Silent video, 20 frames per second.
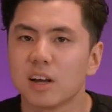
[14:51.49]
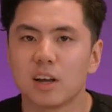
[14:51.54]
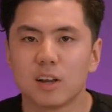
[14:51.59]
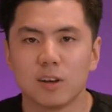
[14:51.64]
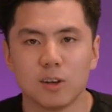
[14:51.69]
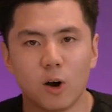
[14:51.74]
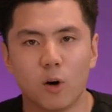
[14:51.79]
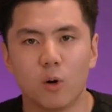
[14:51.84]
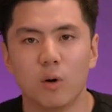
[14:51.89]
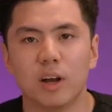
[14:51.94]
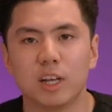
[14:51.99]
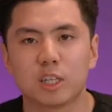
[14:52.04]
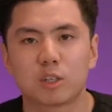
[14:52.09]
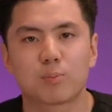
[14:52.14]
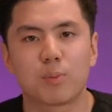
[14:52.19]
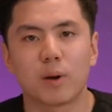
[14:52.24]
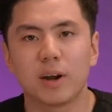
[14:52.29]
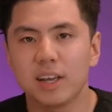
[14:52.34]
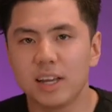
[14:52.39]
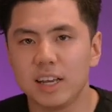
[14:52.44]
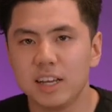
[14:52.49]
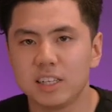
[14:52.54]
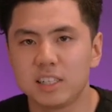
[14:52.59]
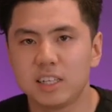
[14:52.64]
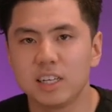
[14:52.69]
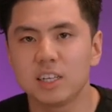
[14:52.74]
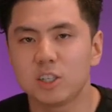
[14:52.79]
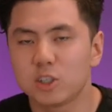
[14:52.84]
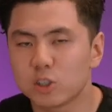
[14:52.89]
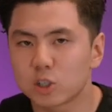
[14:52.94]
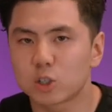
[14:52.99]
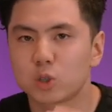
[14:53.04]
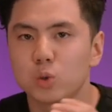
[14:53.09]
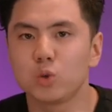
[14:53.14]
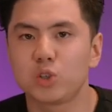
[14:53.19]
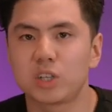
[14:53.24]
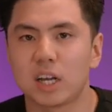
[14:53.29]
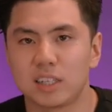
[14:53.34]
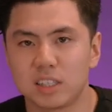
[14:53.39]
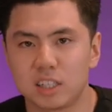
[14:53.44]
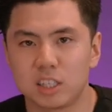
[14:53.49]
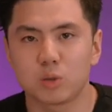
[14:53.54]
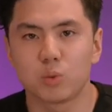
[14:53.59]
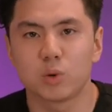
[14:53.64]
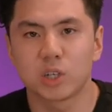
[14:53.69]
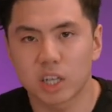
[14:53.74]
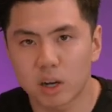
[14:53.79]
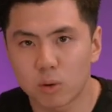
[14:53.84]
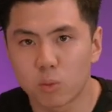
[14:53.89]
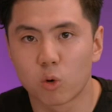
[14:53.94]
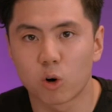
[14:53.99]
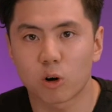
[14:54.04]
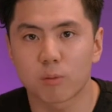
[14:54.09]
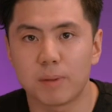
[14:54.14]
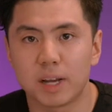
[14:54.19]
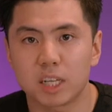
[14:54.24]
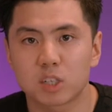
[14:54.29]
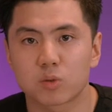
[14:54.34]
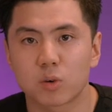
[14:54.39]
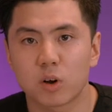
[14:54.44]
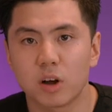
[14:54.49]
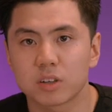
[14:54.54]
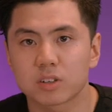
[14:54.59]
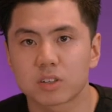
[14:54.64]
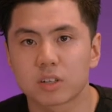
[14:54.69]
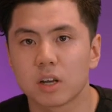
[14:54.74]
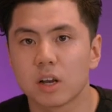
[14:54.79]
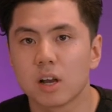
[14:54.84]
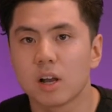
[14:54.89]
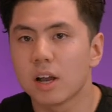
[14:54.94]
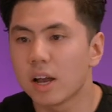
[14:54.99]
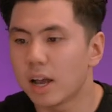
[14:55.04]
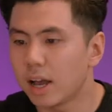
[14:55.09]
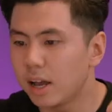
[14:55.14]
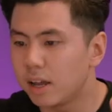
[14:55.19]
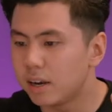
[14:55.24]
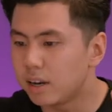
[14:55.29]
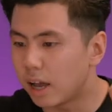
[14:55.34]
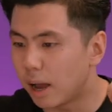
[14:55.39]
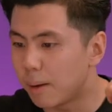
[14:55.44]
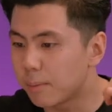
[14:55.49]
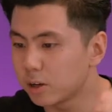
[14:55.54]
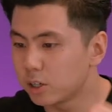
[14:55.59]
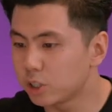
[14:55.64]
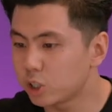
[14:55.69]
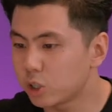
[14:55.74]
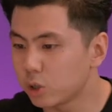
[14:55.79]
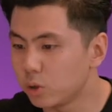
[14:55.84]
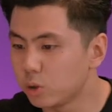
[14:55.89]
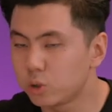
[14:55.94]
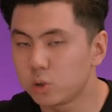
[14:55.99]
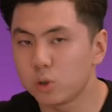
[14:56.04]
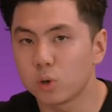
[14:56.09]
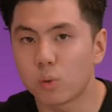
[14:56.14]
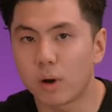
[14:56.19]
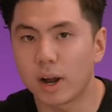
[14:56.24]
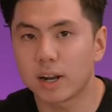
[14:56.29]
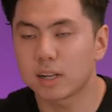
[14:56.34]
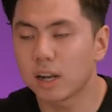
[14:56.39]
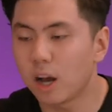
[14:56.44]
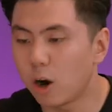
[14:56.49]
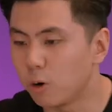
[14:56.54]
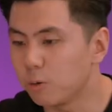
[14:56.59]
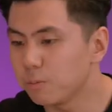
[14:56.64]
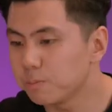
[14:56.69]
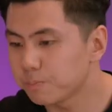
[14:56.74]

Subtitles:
No, it's pretty easy, just 2 sentences which have worked best for us, and I'm gonna show it to you right now.